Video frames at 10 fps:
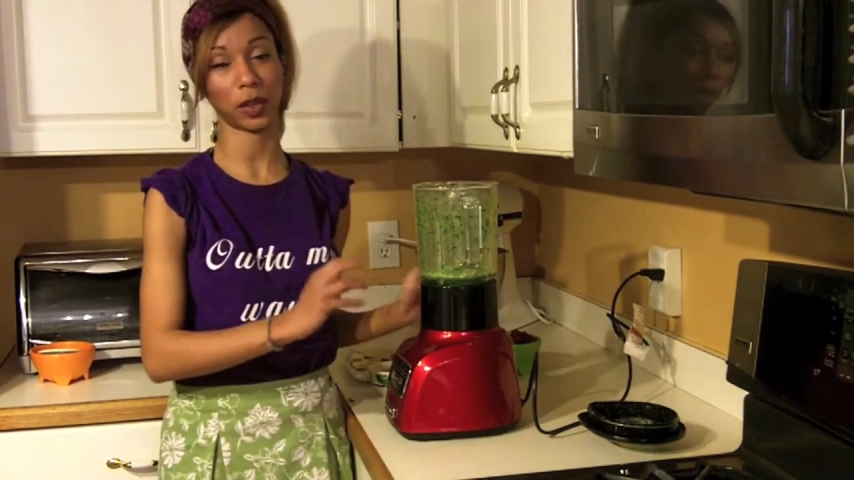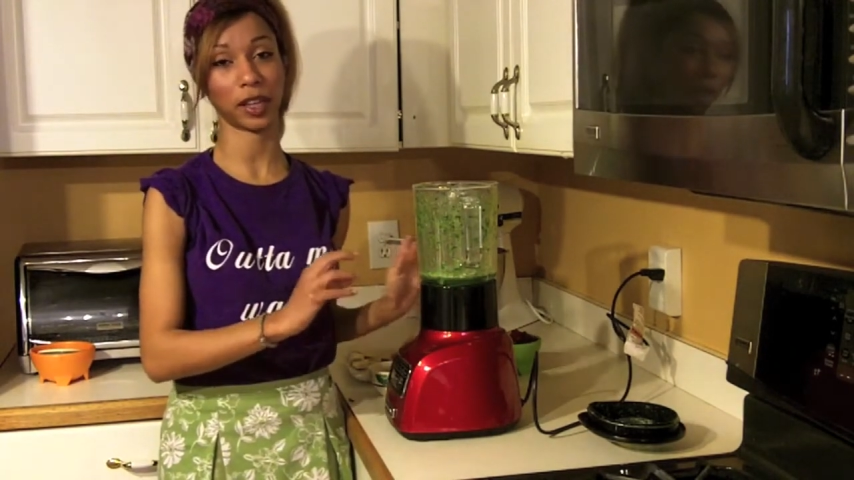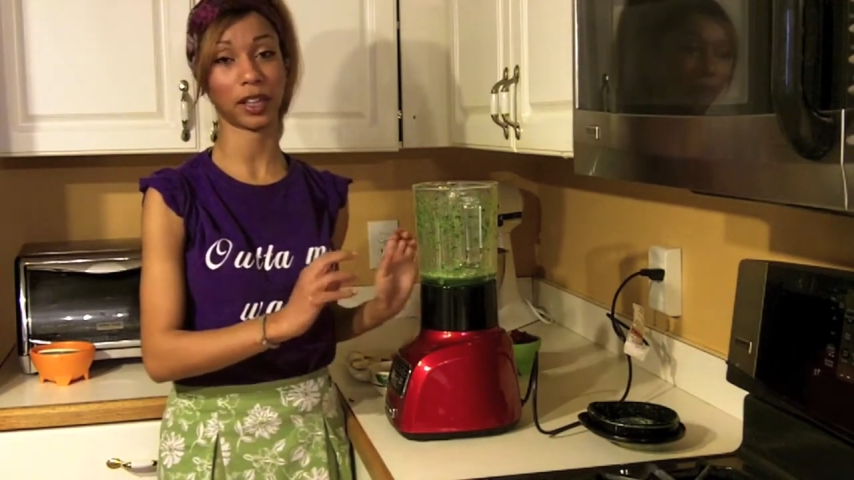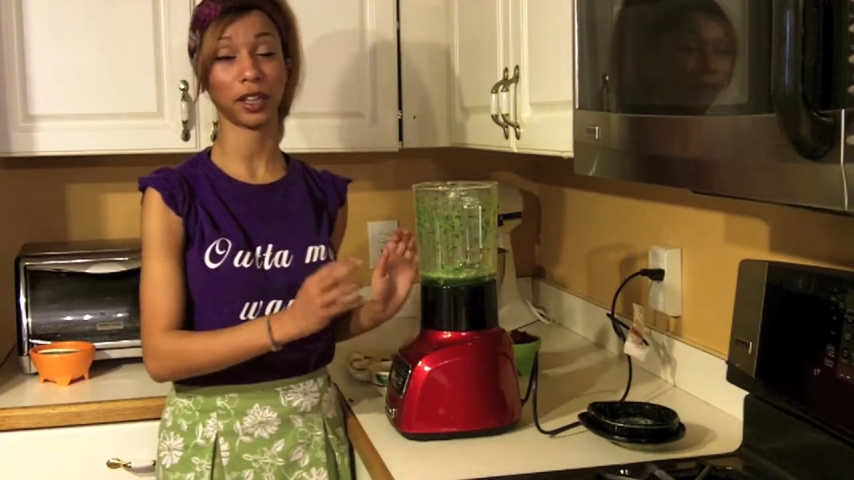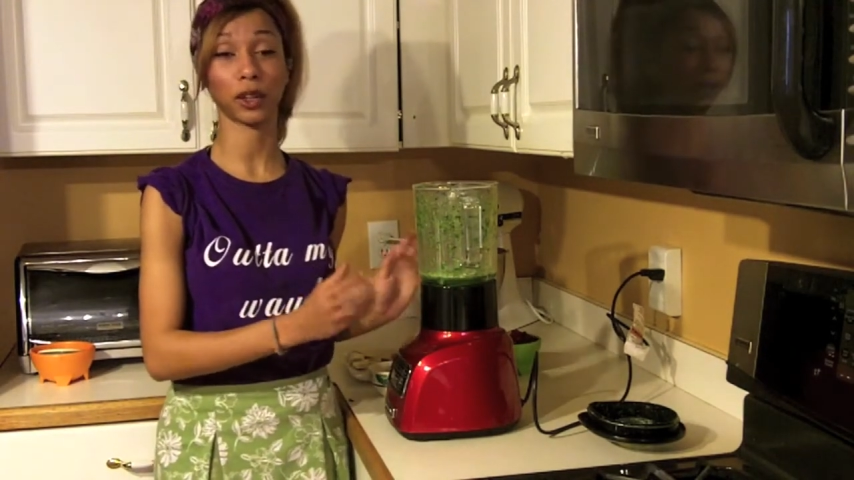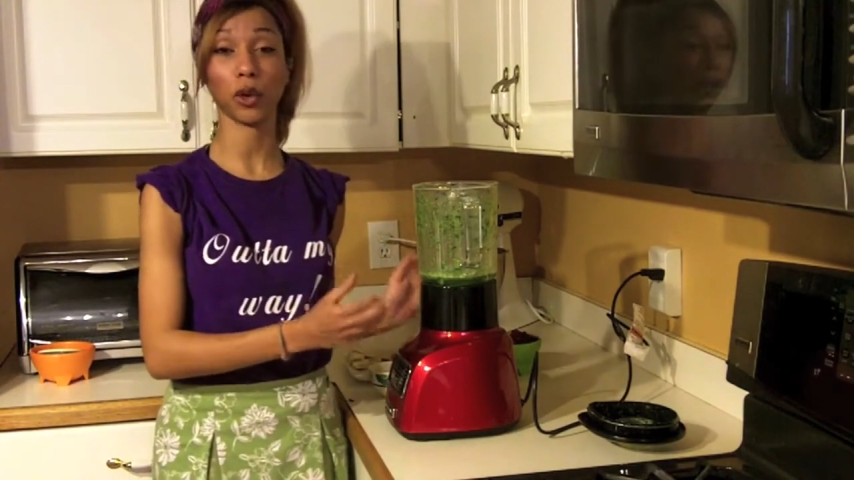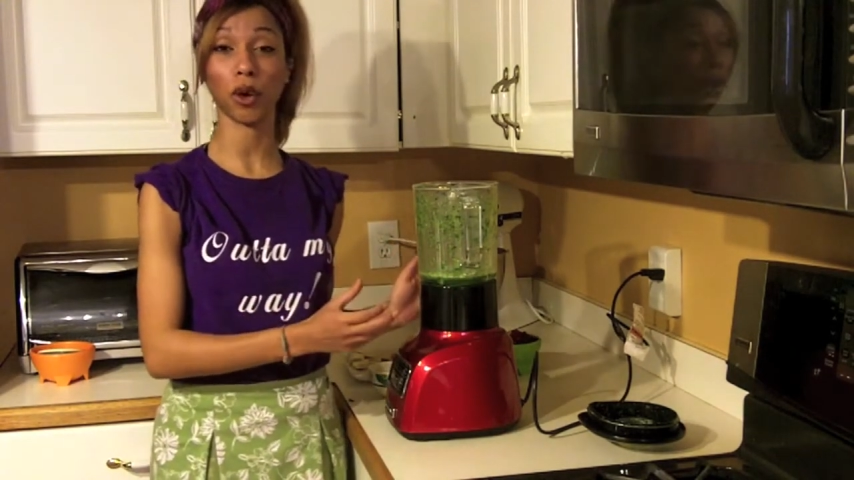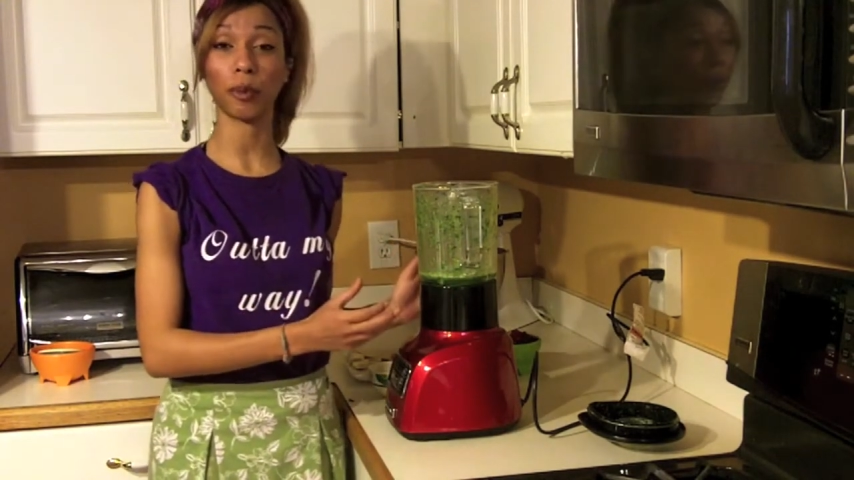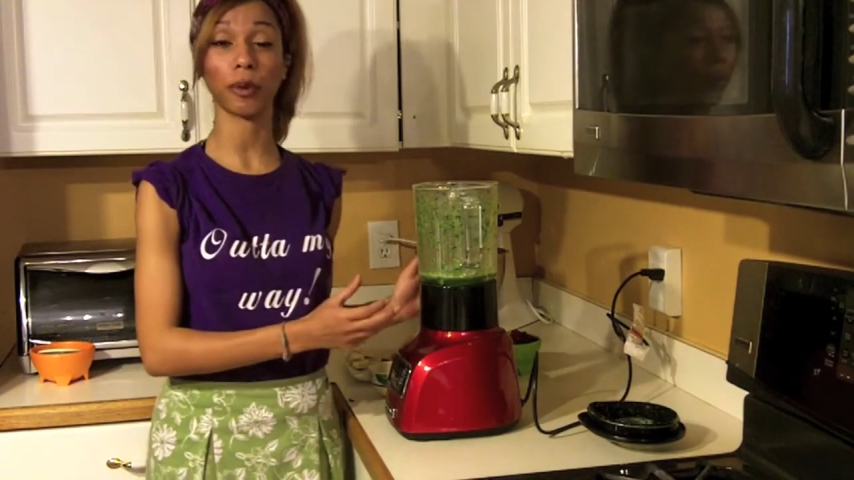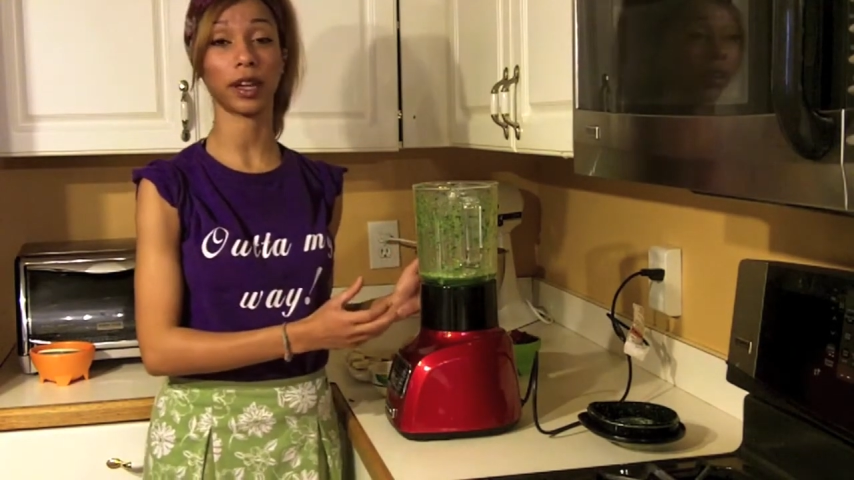that it can
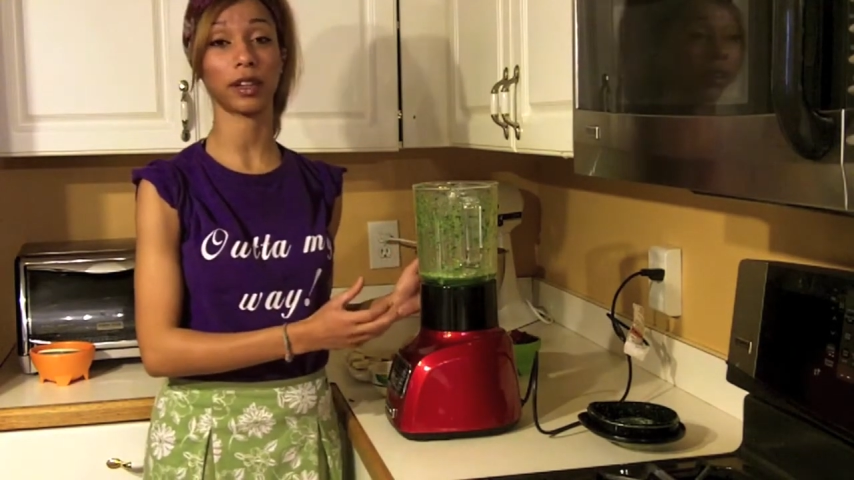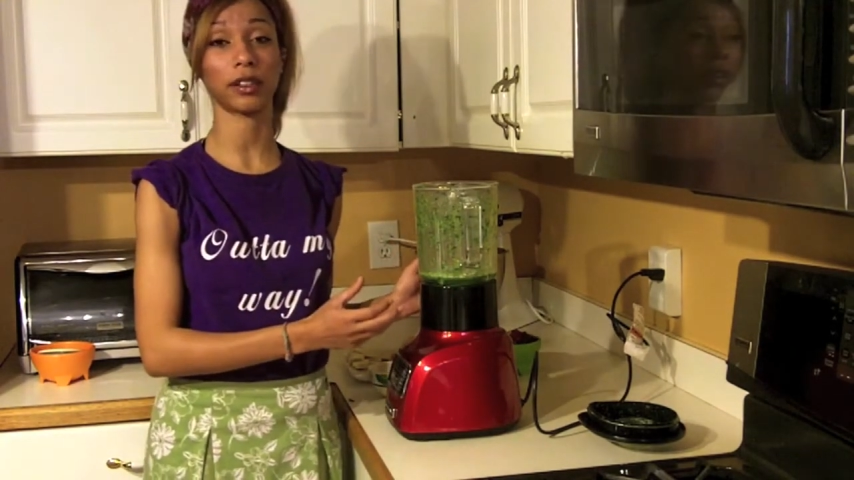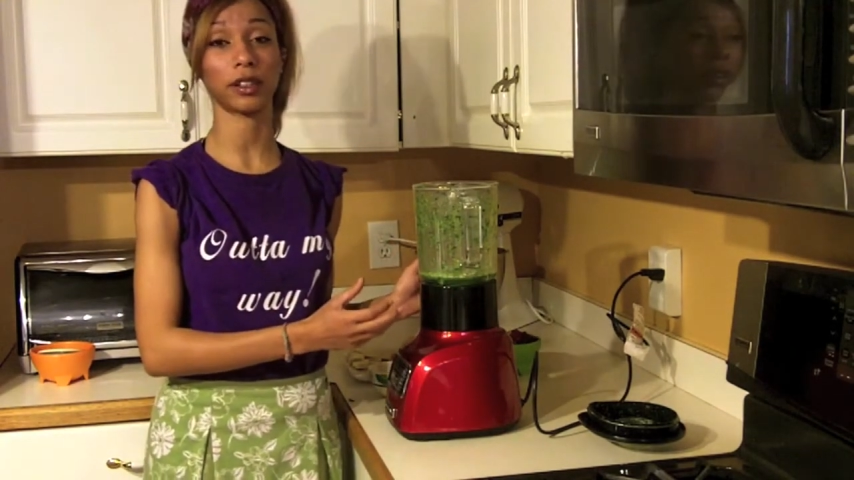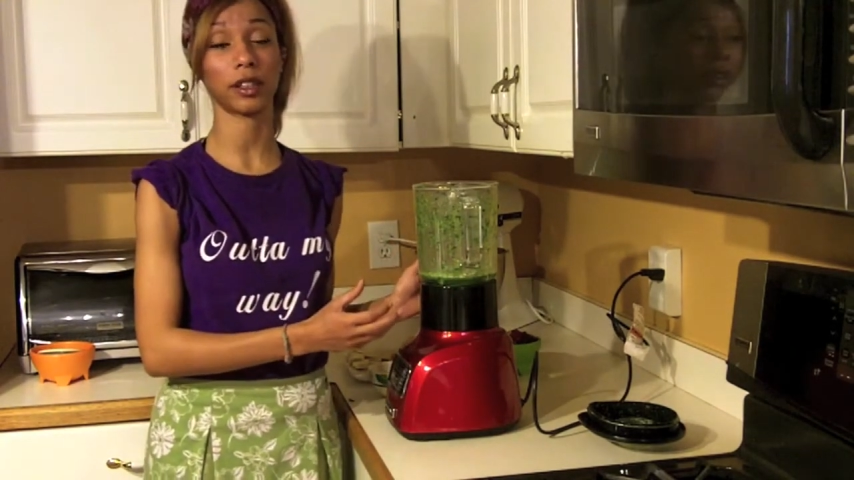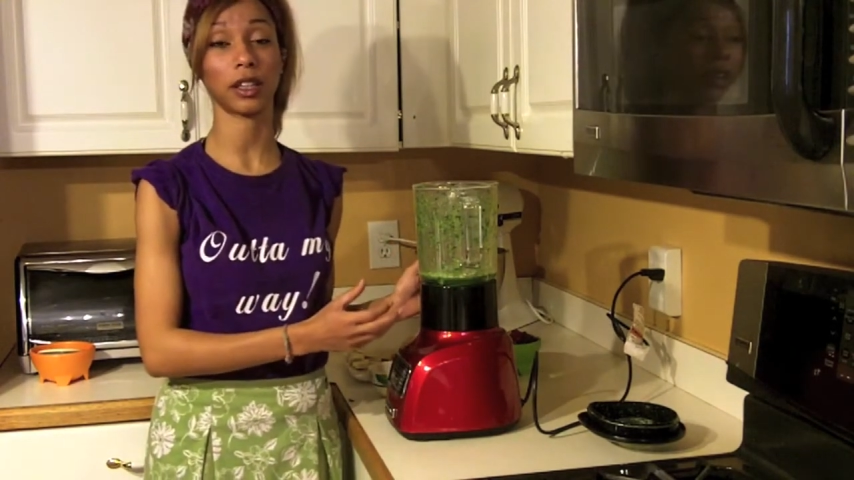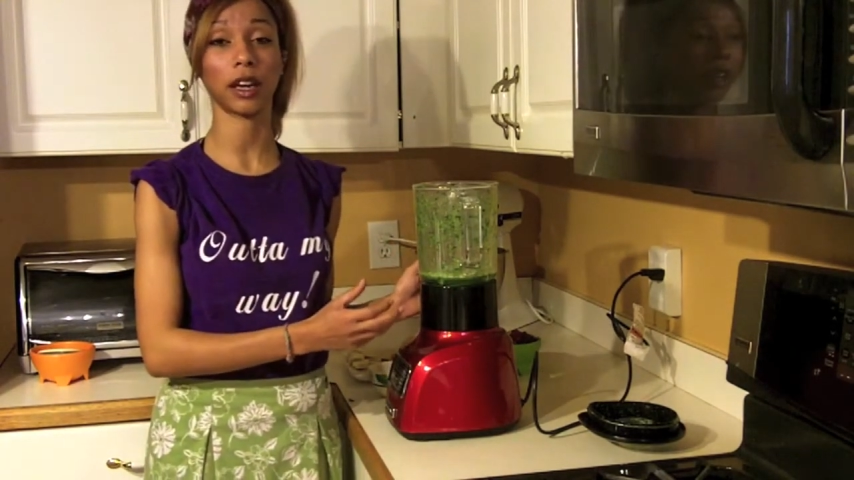incorporate into the